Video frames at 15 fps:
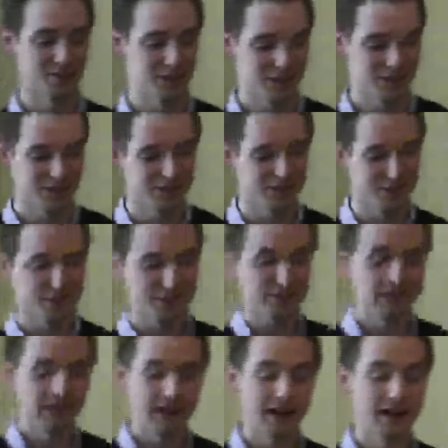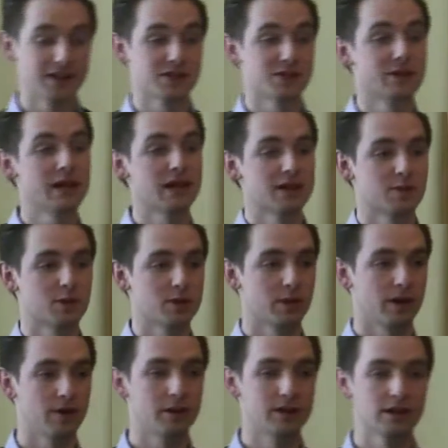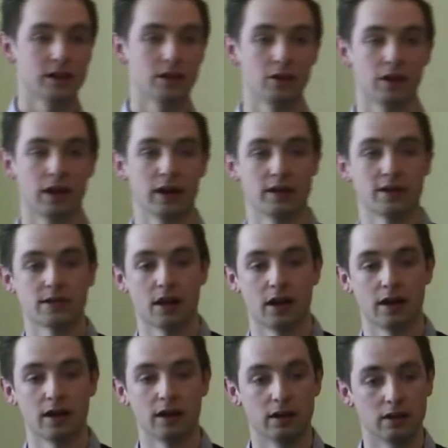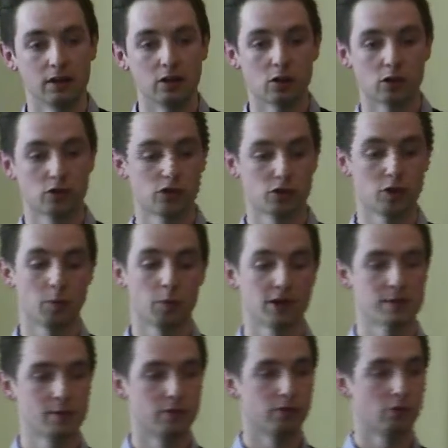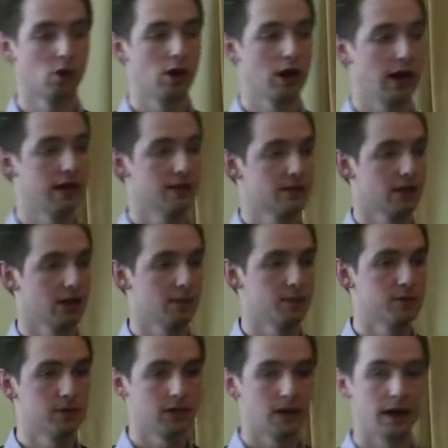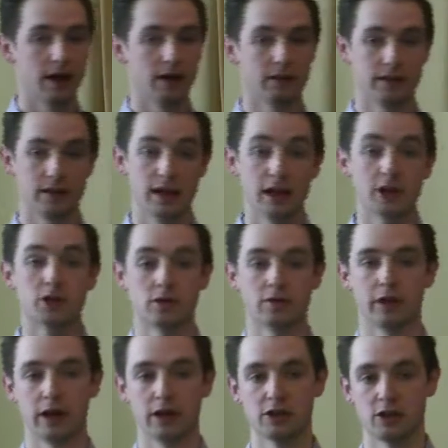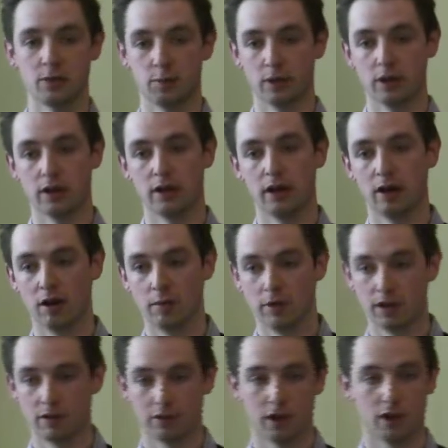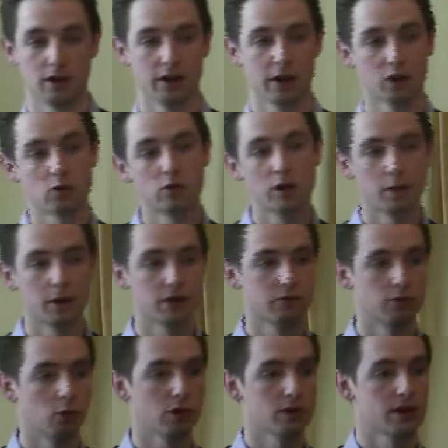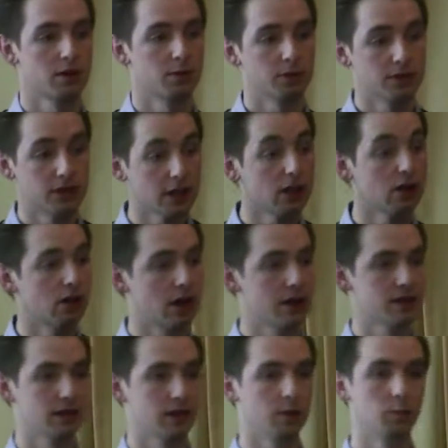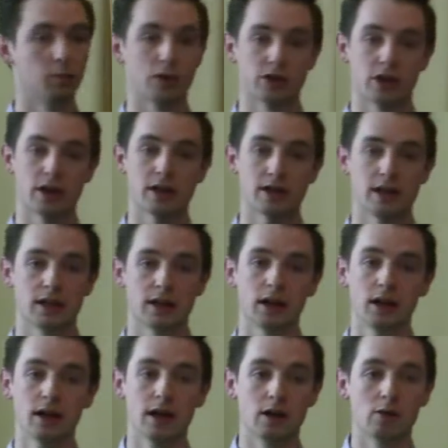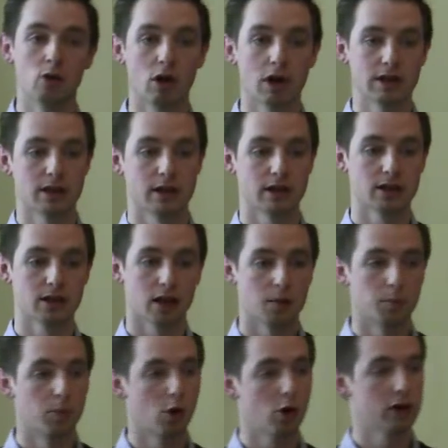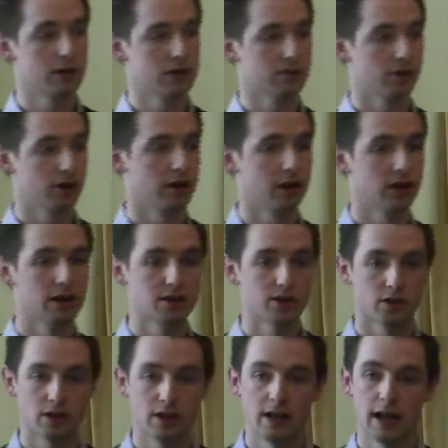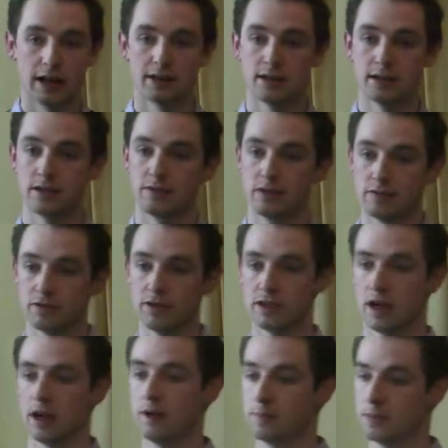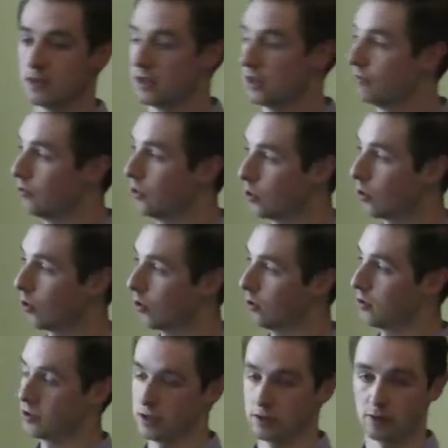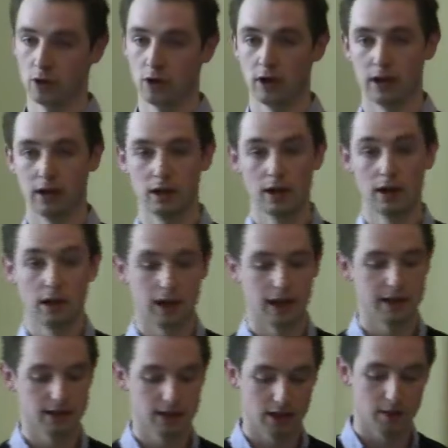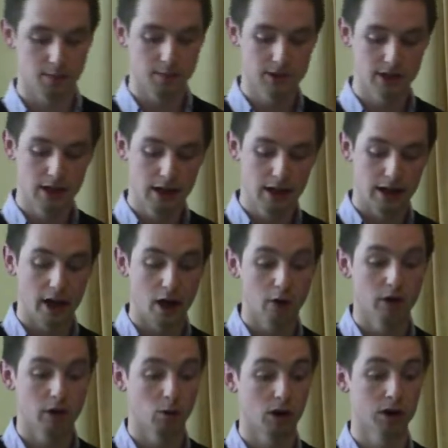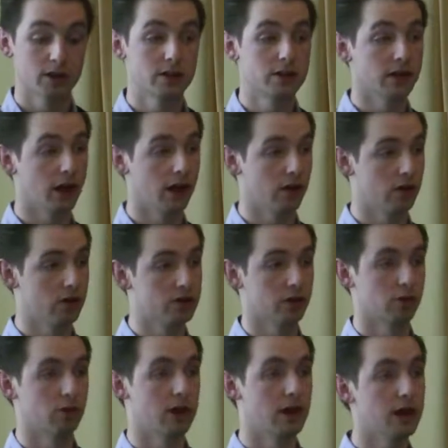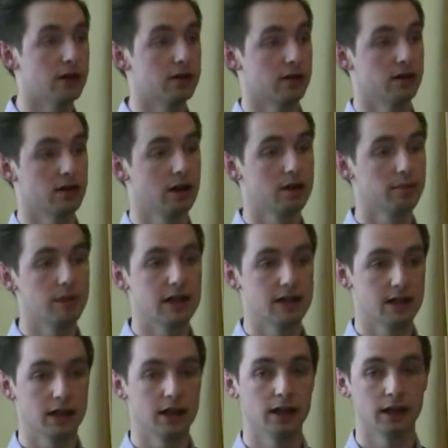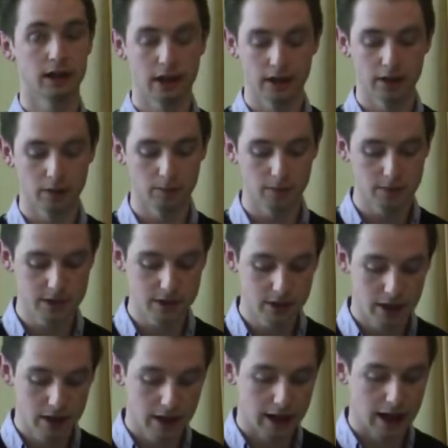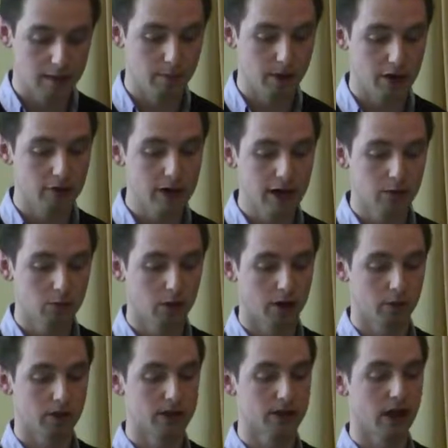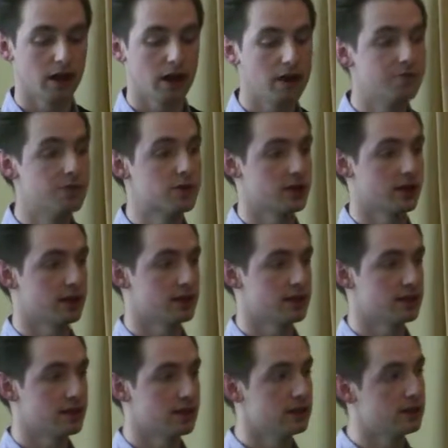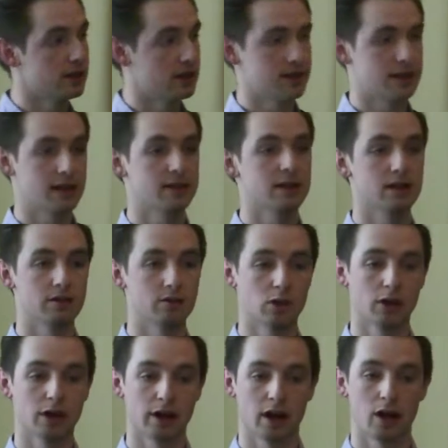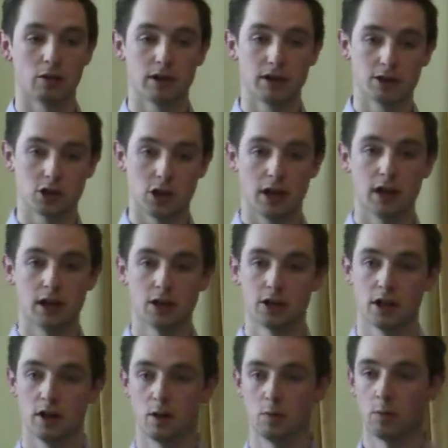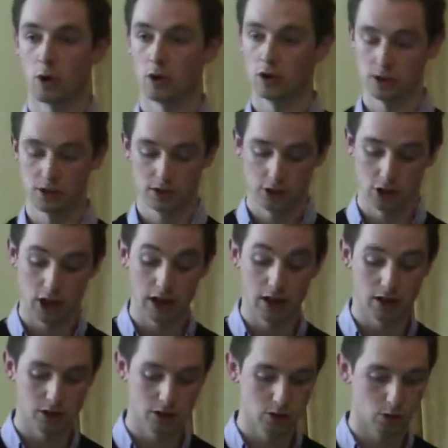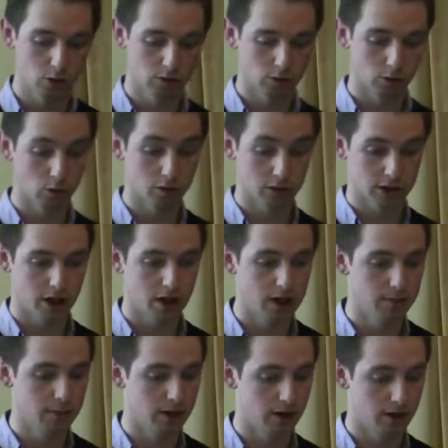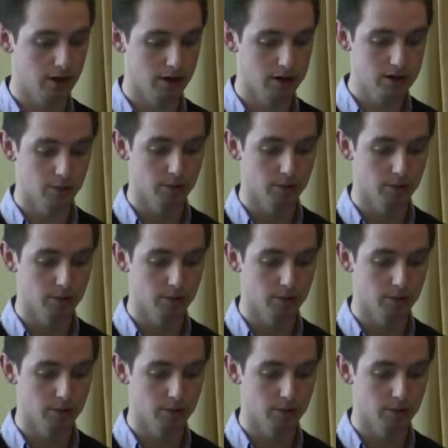very much, Oliver. So really, I suppose what I wanted to look at is kind of look through the prism of royal landscapes, the nature of kingship in early medieval Ireland. I don't really want to focus on a particular landscape, but try and take royal sites kind of broadly defined and the sort of nexus of different types and different orders of royal landscapes and how they worked together to create and maintain kingdoms. And really what I want to kind of emphasise is the necessity of looking at how these changed and their importance changed over time in Ireland,